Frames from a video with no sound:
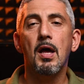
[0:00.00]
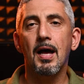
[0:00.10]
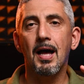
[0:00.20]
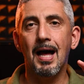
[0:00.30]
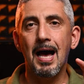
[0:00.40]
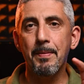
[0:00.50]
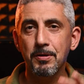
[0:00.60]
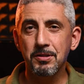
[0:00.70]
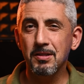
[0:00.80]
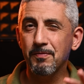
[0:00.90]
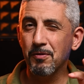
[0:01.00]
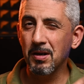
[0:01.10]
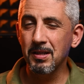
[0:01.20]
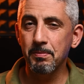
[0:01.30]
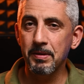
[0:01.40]
I purchased it for a
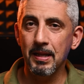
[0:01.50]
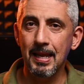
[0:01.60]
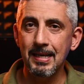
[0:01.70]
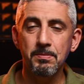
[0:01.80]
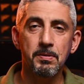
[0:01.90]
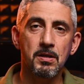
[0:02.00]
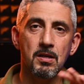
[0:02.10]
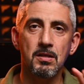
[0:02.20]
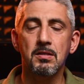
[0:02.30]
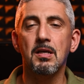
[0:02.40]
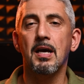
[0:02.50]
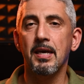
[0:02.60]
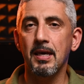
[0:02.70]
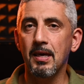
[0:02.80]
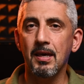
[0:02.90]
little bit less because
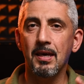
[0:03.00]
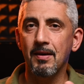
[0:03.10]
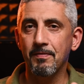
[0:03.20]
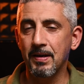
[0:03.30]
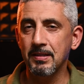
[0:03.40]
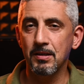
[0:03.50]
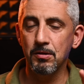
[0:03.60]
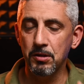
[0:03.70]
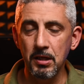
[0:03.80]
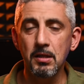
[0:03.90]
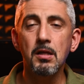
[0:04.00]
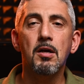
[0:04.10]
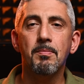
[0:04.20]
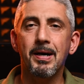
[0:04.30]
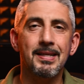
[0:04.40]
I found a good deal,
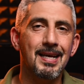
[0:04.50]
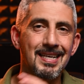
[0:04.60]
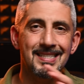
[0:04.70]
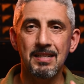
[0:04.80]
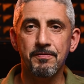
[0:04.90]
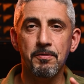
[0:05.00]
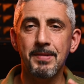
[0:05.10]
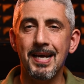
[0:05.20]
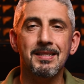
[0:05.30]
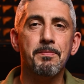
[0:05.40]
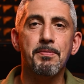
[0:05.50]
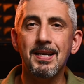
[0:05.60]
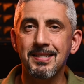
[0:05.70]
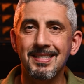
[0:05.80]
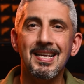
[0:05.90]
but aside from that, the
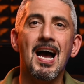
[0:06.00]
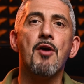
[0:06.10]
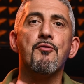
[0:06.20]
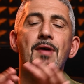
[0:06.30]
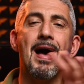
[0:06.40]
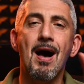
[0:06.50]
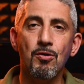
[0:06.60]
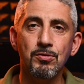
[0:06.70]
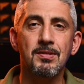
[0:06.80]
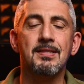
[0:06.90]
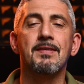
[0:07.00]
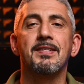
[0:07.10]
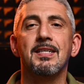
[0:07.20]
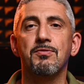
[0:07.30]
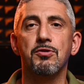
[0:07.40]
price is around
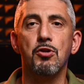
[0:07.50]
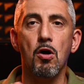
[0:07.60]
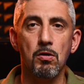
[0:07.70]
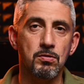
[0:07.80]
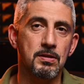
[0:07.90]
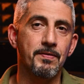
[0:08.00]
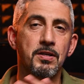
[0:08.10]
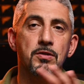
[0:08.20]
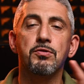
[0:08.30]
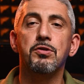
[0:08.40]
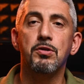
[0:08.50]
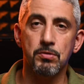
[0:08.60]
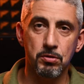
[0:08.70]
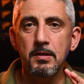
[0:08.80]
$700, 700 euros.